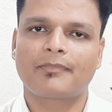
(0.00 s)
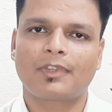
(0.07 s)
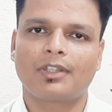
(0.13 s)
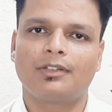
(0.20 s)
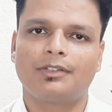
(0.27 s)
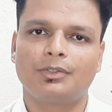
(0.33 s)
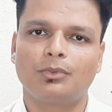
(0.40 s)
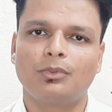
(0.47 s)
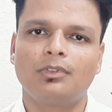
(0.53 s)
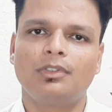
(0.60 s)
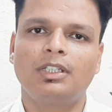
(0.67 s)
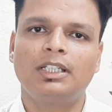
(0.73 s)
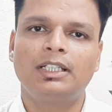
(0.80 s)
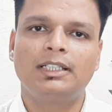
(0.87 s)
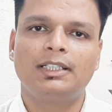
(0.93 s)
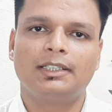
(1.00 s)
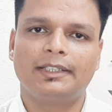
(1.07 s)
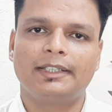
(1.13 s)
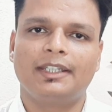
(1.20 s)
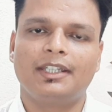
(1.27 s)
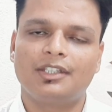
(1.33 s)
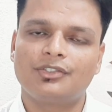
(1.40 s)

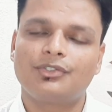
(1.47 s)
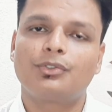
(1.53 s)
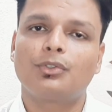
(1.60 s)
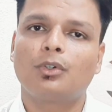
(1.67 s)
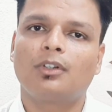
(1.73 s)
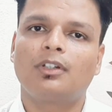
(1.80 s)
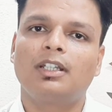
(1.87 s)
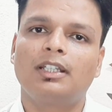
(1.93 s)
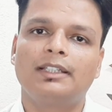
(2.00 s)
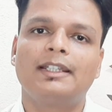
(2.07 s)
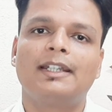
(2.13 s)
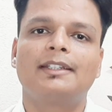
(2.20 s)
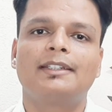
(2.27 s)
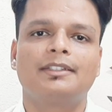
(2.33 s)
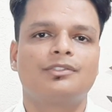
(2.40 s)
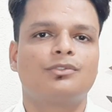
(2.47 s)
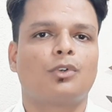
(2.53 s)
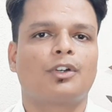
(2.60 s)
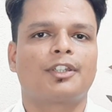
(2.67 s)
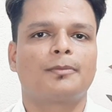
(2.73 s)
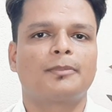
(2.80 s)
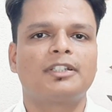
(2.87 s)
they ensure that these
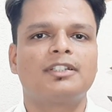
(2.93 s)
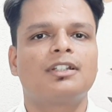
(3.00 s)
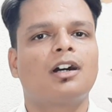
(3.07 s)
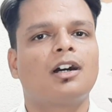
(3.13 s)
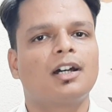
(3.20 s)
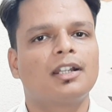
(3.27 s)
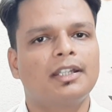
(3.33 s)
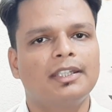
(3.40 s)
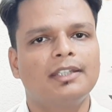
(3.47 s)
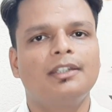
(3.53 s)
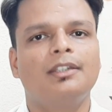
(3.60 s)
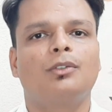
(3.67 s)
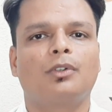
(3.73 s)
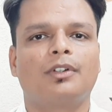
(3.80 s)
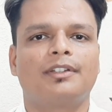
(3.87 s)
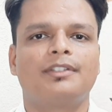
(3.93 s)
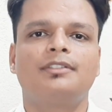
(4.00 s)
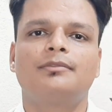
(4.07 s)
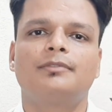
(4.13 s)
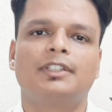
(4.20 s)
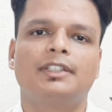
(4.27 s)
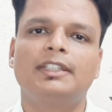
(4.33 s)
documents are in
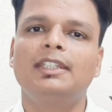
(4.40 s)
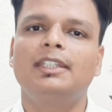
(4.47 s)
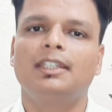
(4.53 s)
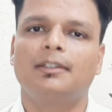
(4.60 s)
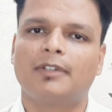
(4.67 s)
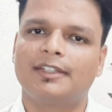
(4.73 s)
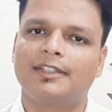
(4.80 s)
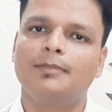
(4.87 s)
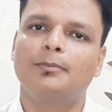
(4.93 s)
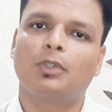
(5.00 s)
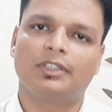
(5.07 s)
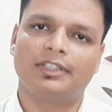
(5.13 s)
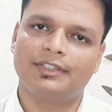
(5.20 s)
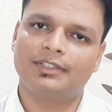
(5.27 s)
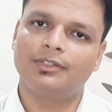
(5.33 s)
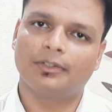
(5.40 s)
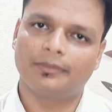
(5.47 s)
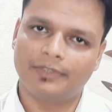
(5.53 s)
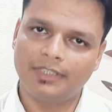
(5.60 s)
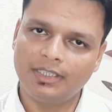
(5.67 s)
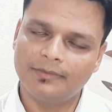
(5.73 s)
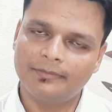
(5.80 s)
accordance with the KYC policy
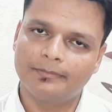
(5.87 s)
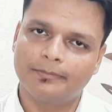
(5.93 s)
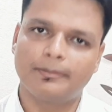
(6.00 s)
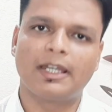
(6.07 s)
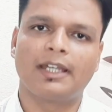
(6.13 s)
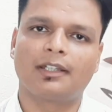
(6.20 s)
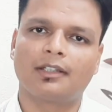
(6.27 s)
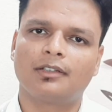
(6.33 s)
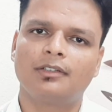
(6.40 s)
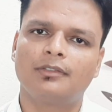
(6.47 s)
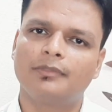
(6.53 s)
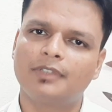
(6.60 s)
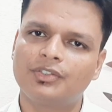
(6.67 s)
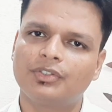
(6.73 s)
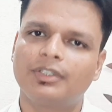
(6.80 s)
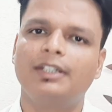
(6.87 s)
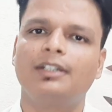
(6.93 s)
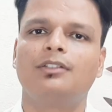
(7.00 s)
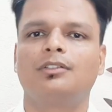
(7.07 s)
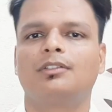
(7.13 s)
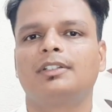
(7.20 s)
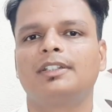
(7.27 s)
of the bank, which
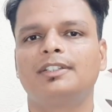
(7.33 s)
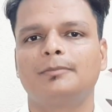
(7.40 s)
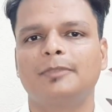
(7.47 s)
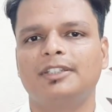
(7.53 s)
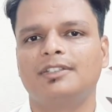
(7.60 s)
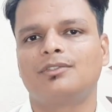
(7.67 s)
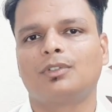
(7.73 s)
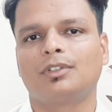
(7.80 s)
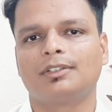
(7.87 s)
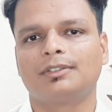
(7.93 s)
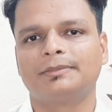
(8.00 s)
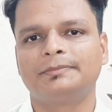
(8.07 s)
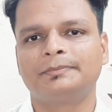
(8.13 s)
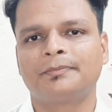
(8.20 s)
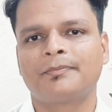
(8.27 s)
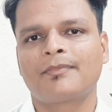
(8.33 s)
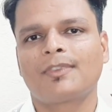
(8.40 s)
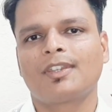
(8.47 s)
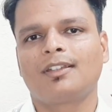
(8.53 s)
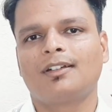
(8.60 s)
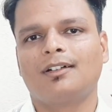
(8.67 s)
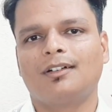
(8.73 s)
in turn is based on
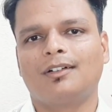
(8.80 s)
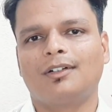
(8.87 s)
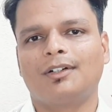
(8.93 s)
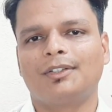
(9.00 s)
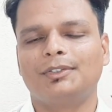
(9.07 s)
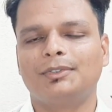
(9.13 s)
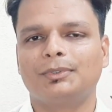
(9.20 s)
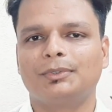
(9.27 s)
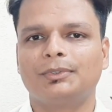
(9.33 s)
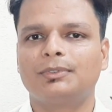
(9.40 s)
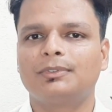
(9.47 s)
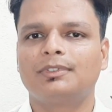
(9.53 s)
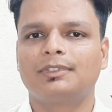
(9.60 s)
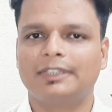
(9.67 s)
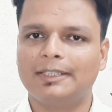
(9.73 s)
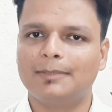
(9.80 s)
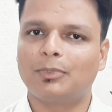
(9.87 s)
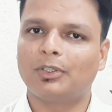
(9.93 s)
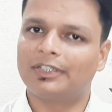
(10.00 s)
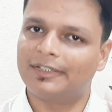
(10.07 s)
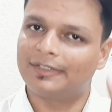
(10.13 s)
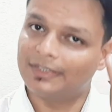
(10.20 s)
the
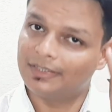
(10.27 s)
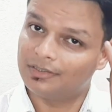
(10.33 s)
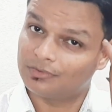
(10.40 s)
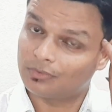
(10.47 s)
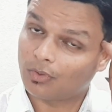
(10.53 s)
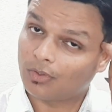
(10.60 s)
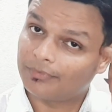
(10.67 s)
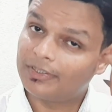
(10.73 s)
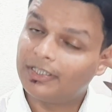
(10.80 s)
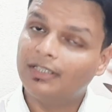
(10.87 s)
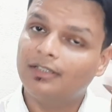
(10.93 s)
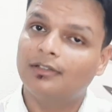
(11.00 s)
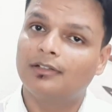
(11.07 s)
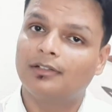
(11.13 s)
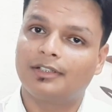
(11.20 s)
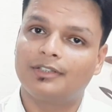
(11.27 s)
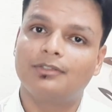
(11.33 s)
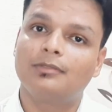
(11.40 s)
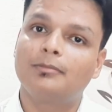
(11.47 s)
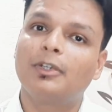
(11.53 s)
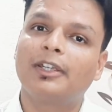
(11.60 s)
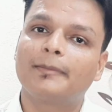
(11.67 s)
policies of the
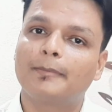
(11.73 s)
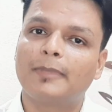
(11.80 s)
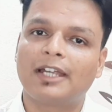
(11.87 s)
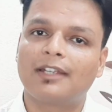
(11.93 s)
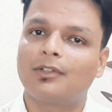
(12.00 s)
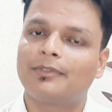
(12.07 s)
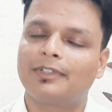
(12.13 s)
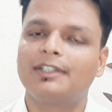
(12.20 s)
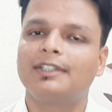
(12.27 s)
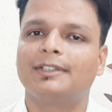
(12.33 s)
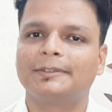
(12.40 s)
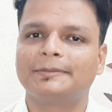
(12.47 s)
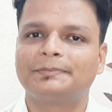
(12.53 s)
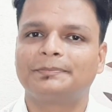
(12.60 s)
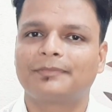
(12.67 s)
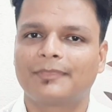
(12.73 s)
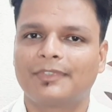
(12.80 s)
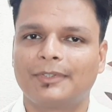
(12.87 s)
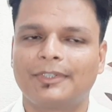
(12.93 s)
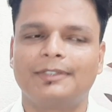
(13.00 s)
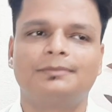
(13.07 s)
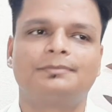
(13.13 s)
Reserve Bank of India.
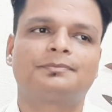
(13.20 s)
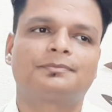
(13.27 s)
Okay,